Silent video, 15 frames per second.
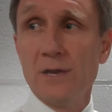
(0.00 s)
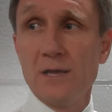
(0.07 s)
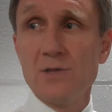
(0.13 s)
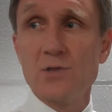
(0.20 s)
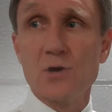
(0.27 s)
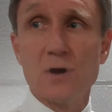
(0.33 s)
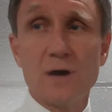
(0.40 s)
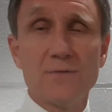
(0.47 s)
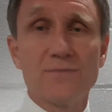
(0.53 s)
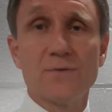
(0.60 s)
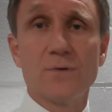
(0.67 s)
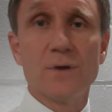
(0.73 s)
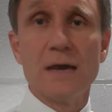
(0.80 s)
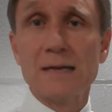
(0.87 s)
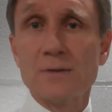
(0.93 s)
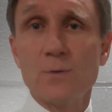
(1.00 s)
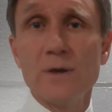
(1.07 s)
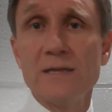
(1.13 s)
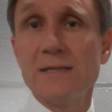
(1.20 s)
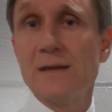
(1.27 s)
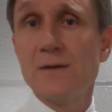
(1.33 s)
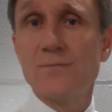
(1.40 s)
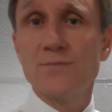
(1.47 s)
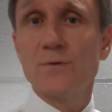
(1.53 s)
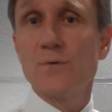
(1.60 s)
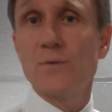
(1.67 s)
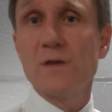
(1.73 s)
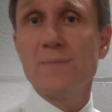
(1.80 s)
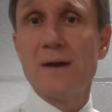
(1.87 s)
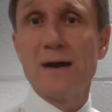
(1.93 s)
an inch off or not quite there for
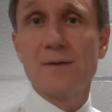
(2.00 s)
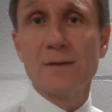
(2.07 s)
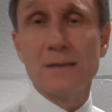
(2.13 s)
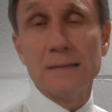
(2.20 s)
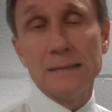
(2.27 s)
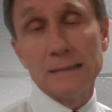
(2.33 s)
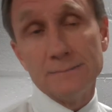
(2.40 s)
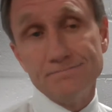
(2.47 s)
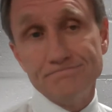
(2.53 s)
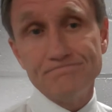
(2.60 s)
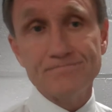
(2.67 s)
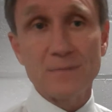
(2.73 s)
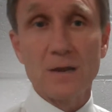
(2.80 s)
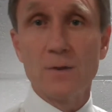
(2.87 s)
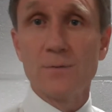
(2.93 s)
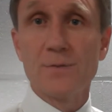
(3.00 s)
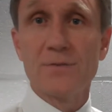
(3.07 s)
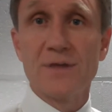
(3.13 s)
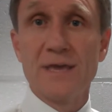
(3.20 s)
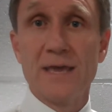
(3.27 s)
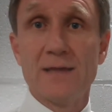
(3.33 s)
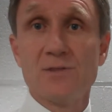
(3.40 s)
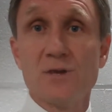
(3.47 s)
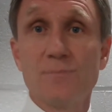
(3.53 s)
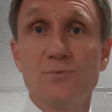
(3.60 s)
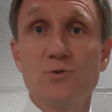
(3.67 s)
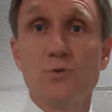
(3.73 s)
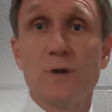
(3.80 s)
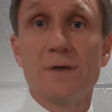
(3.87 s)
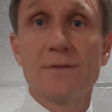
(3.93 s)
a rebound, and the thing ends up
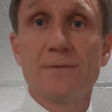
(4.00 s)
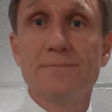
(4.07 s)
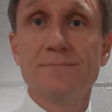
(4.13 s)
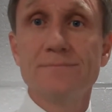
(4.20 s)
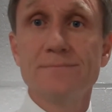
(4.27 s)
2-0.